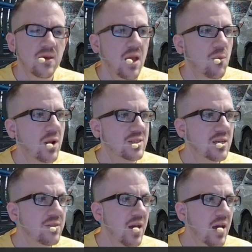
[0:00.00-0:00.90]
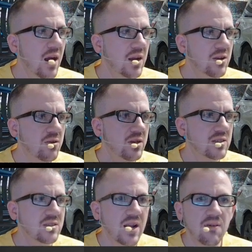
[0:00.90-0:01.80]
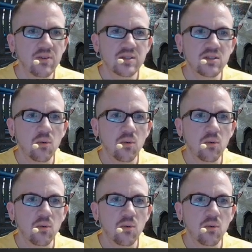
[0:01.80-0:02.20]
And when I did that, I noticed that every single